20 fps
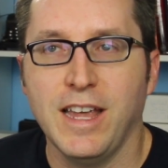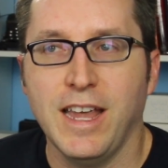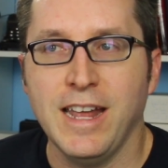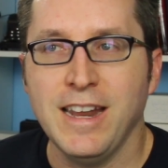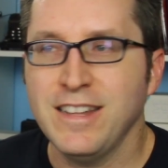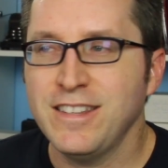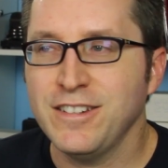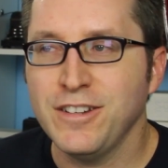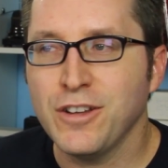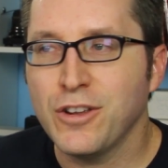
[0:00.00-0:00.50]

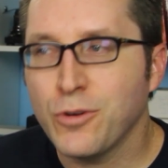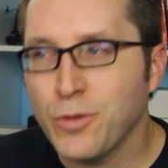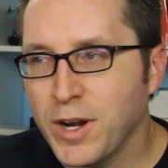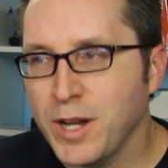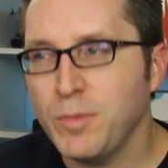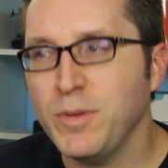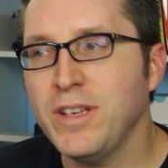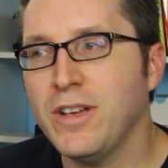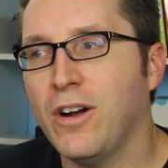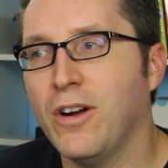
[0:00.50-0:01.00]
And it's an
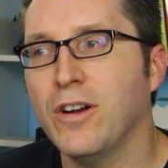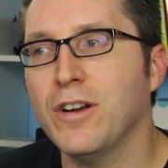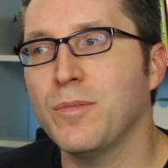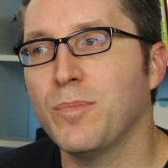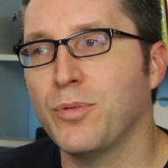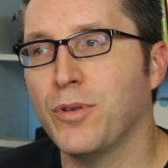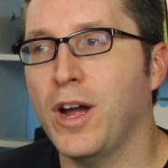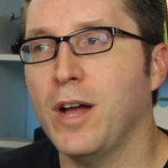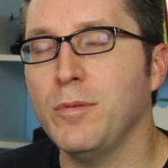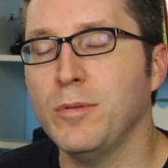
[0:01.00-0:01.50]
incredibly hard
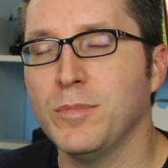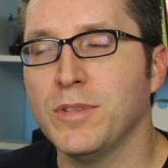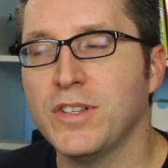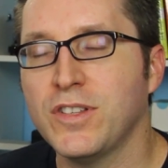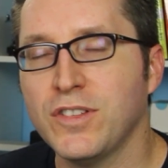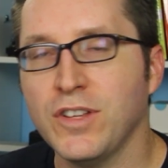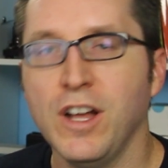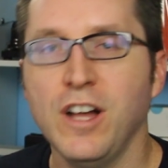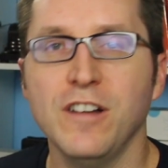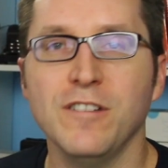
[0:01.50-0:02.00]
problem to
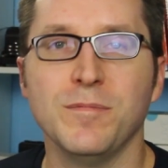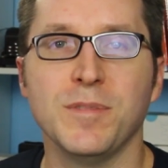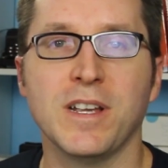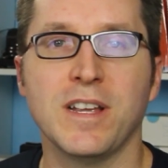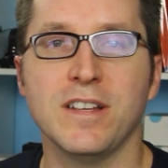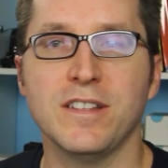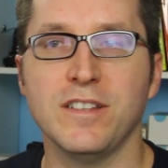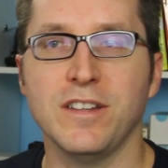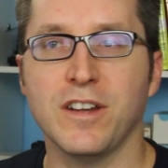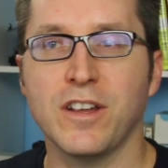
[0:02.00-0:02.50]
solve
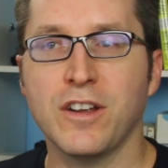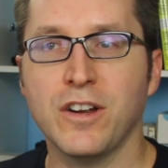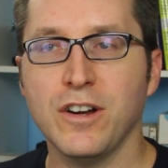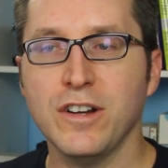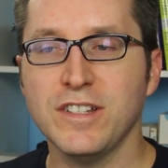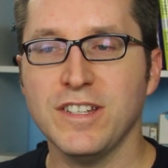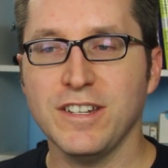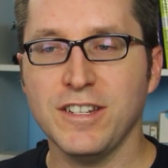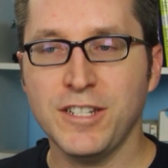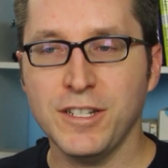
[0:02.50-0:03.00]
because it
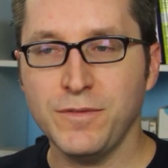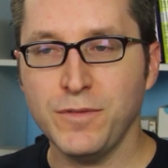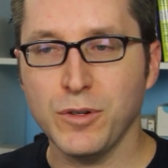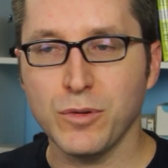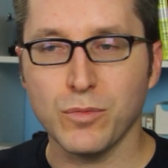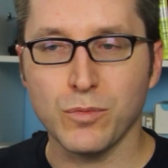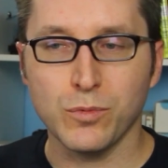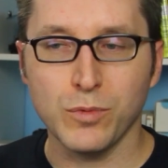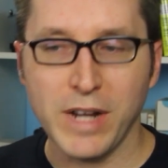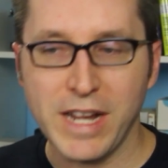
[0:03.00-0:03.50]
occurs at
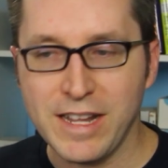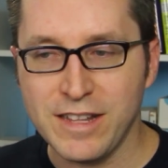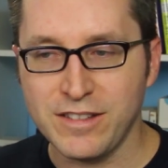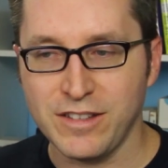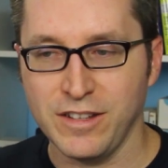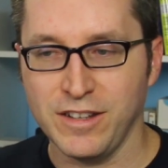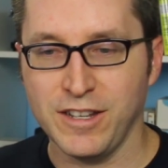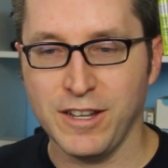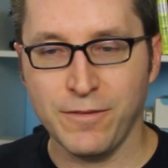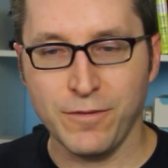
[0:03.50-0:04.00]
different rates
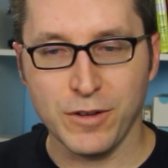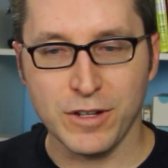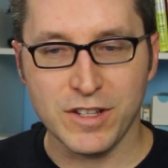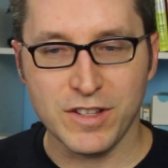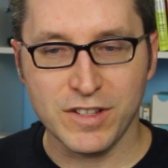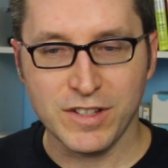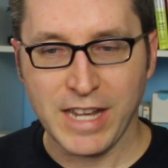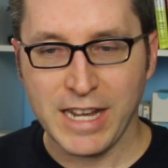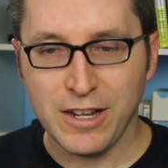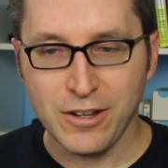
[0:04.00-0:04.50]
and different
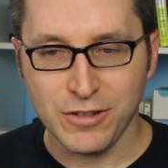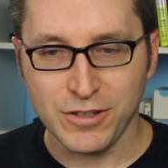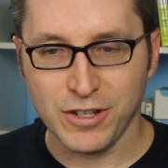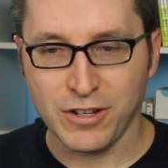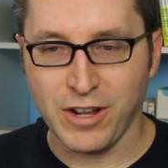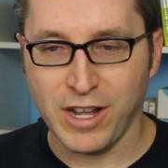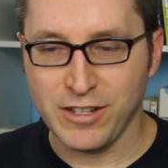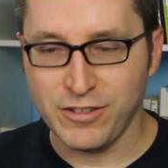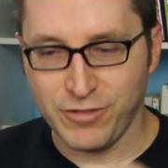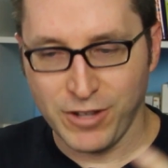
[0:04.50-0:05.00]
scales
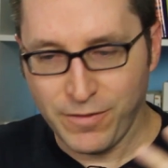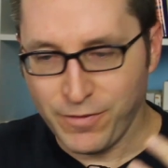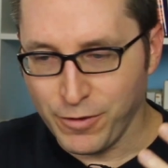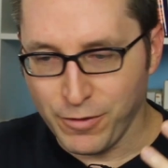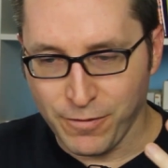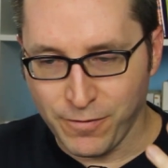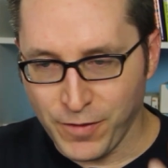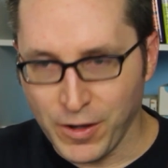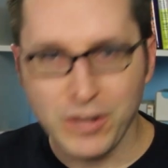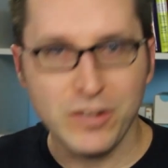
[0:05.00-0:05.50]
across
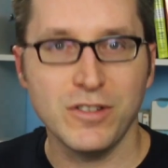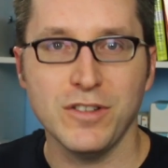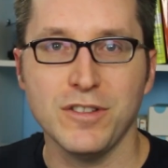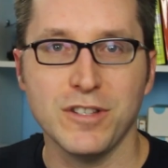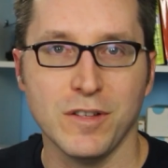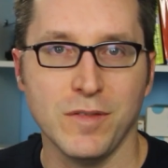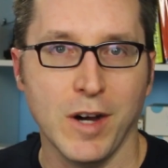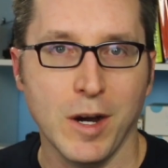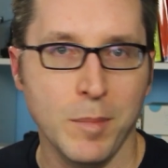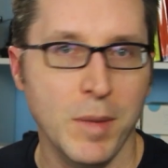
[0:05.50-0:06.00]
different
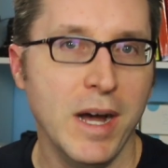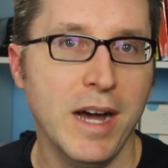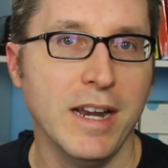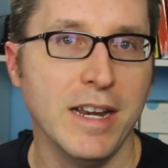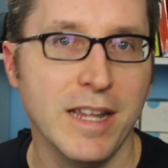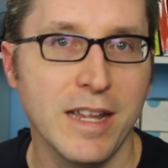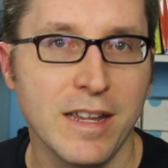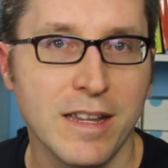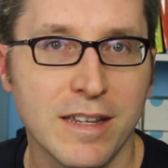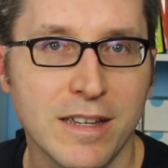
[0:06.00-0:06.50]
functions of our
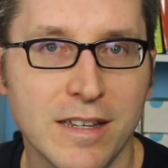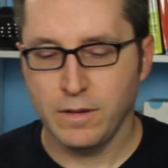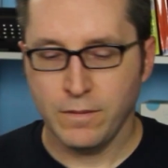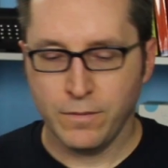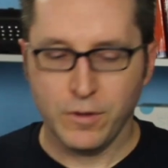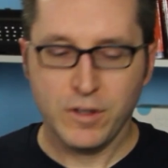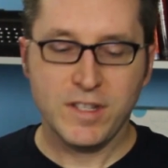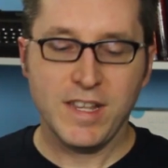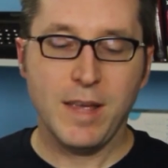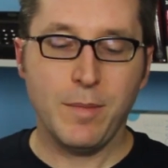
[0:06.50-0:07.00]
body.
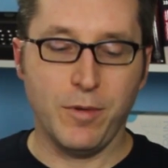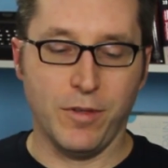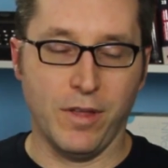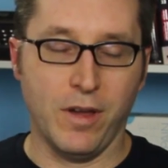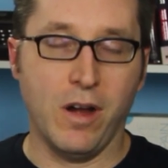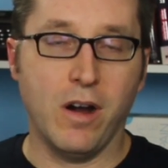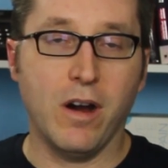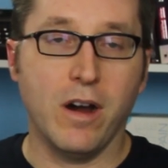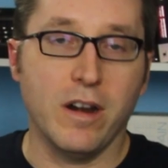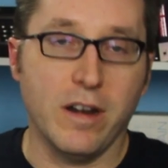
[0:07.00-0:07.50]
For example, the
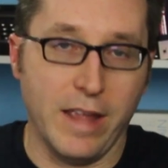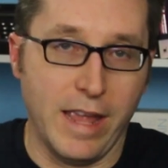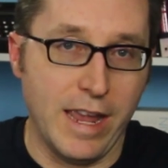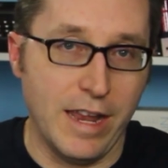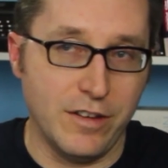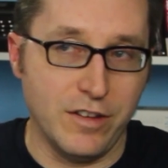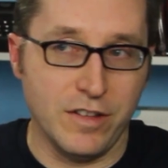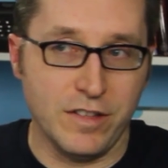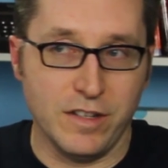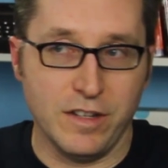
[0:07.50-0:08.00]
heart
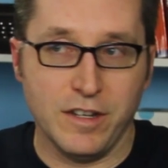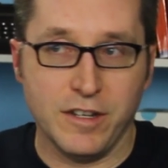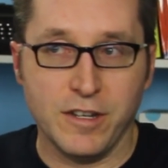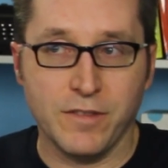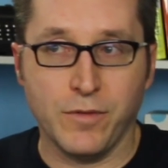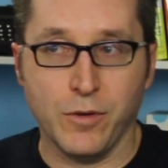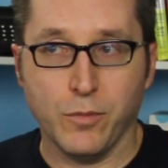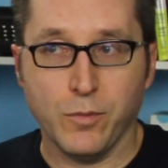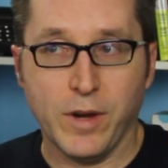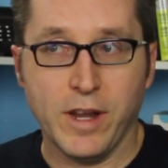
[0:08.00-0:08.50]
ages at a
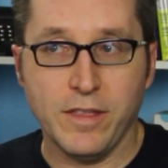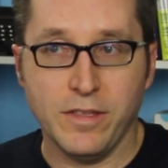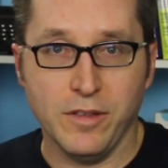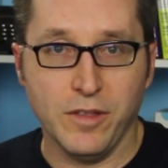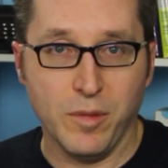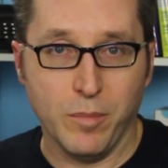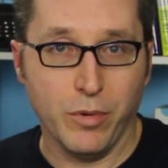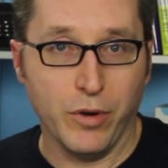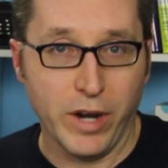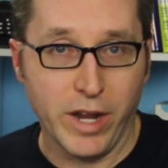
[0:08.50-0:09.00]
different rate than
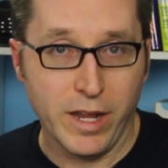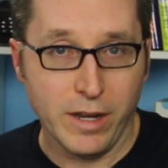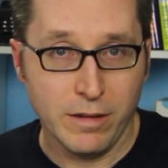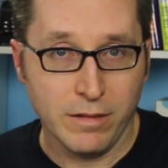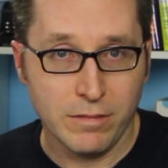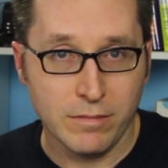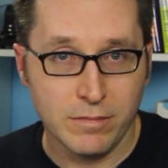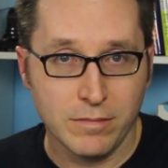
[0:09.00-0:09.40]
the brain.